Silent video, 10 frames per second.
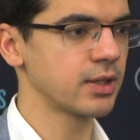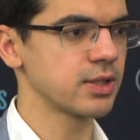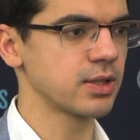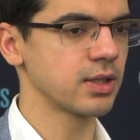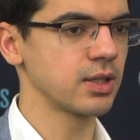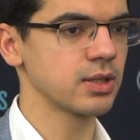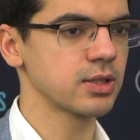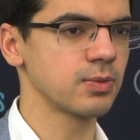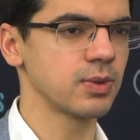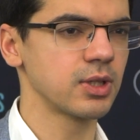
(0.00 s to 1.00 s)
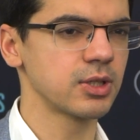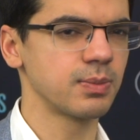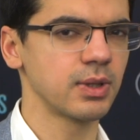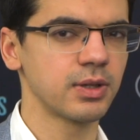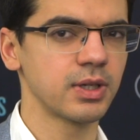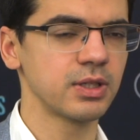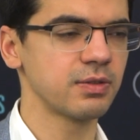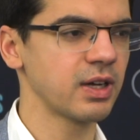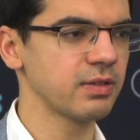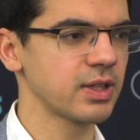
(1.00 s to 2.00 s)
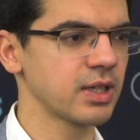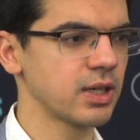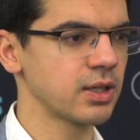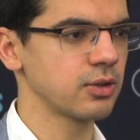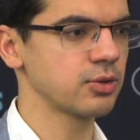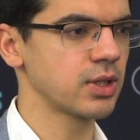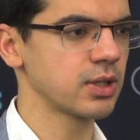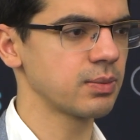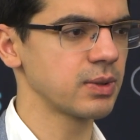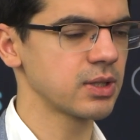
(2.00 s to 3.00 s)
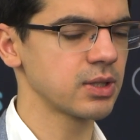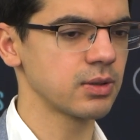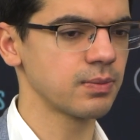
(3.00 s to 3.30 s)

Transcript: things with this b3, d5. I think I looked at it, but